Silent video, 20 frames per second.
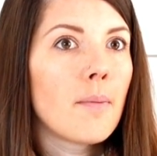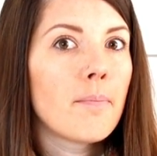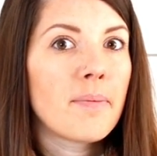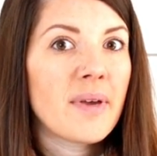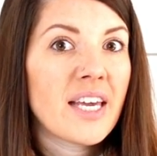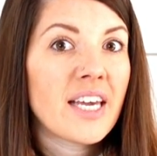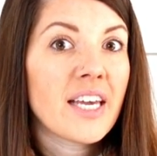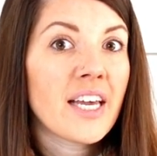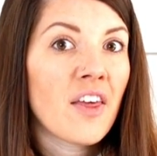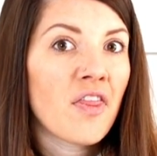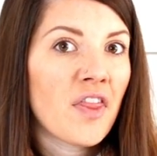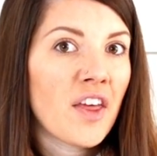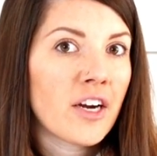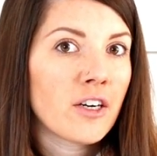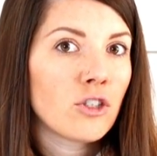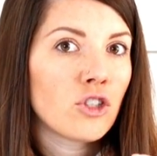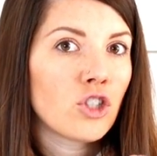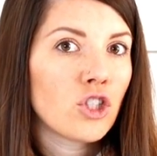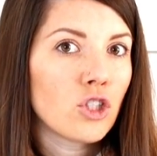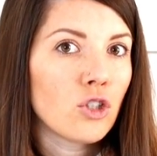being in
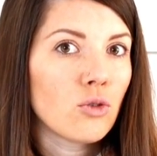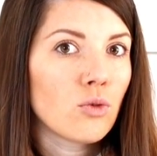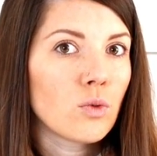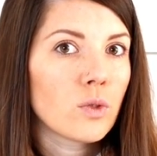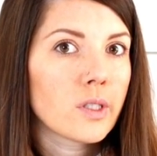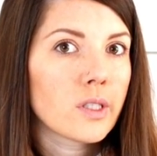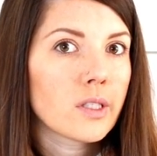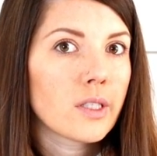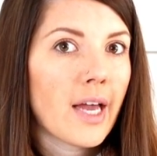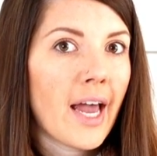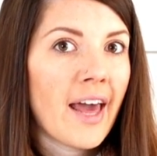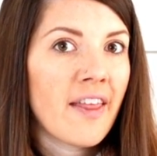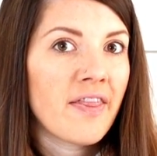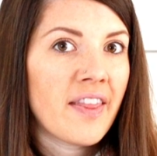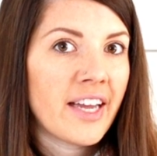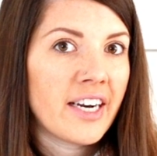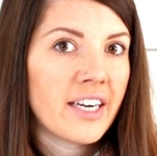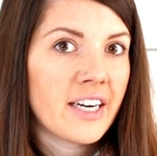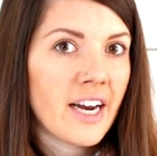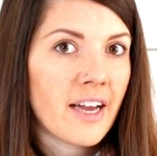their shoes and
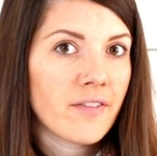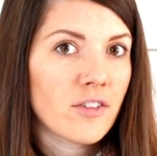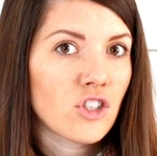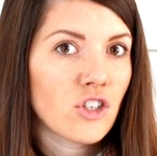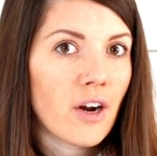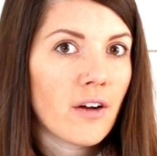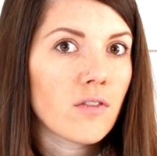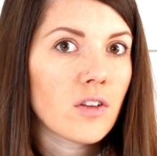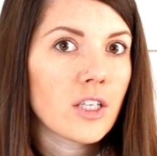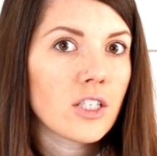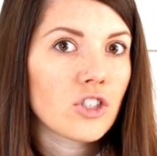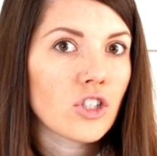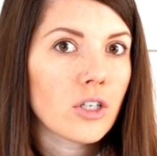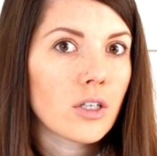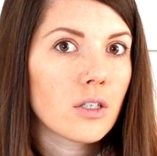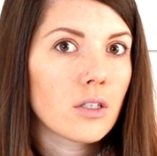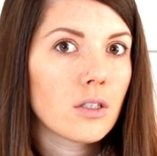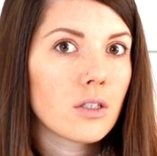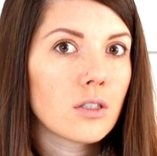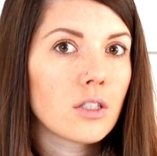they didn't have a travel
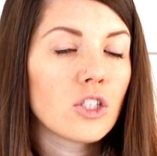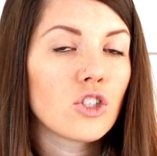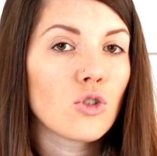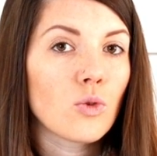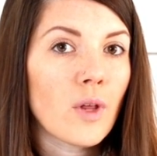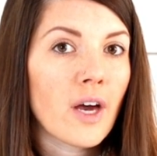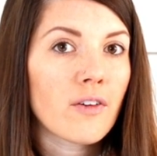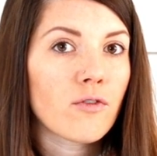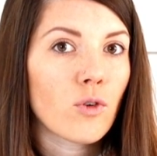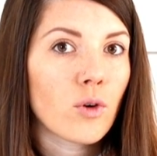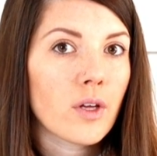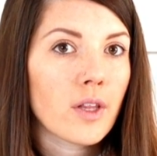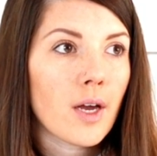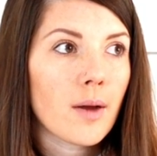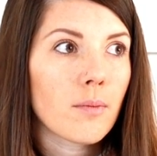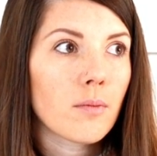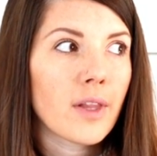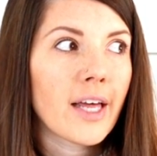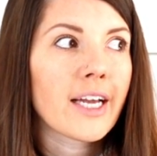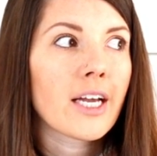agent to do that for
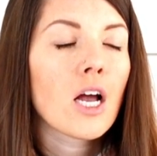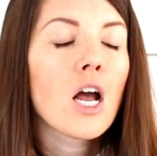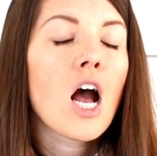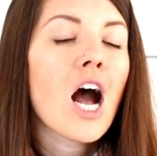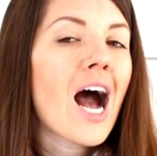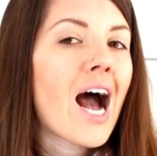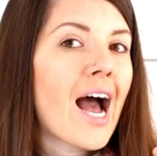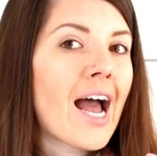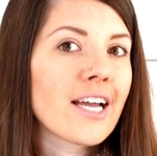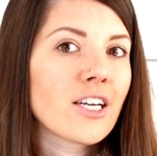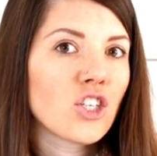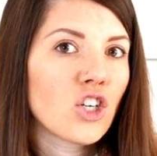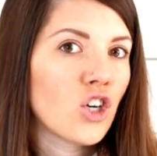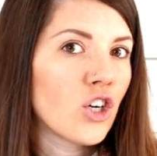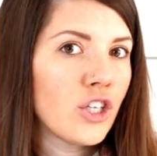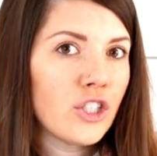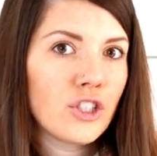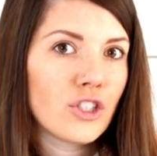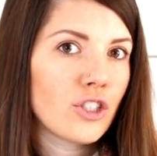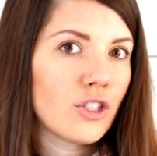them. Like, I
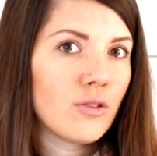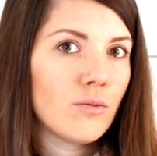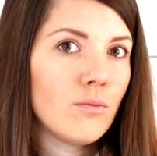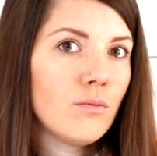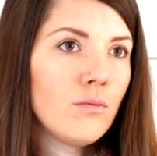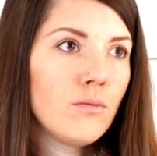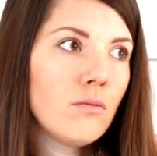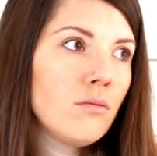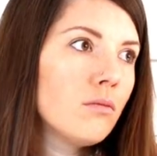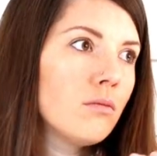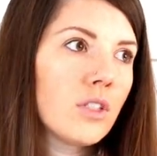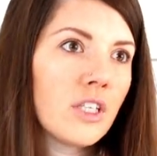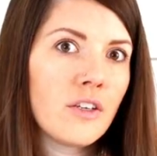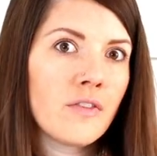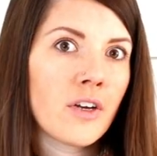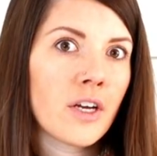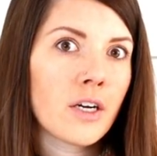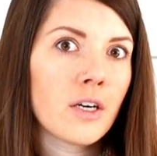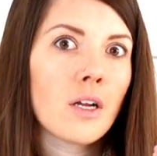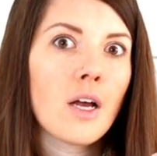couldn't
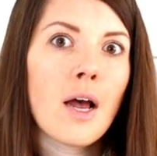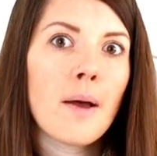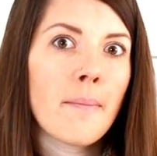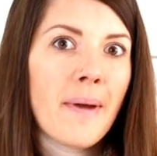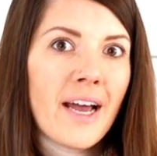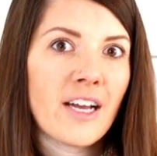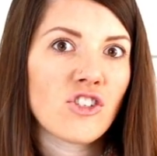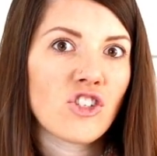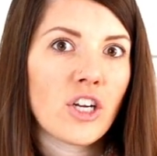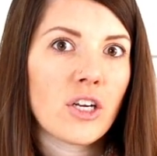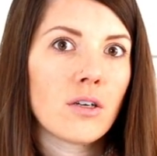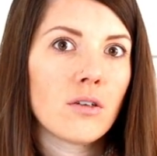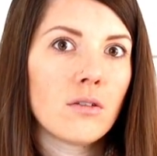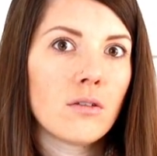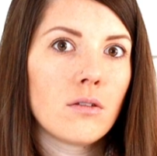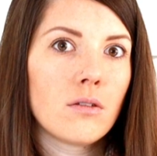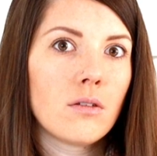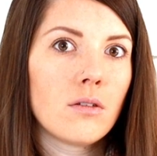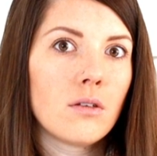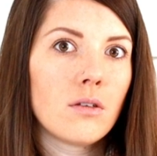even imagine.
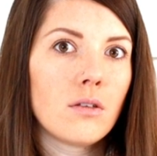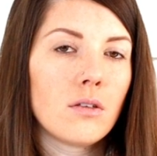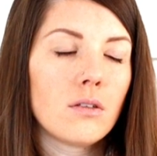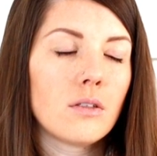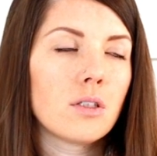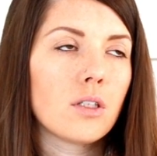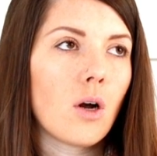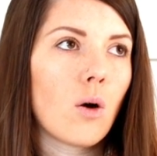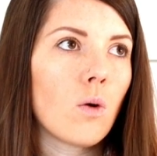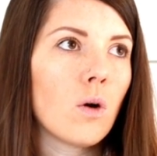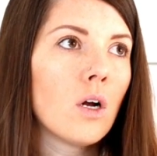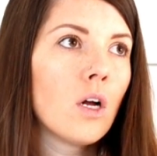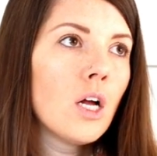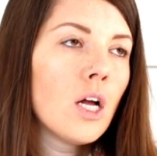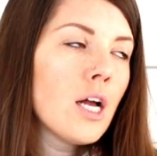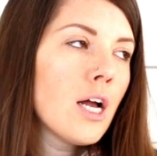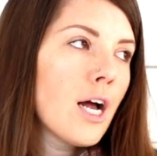So,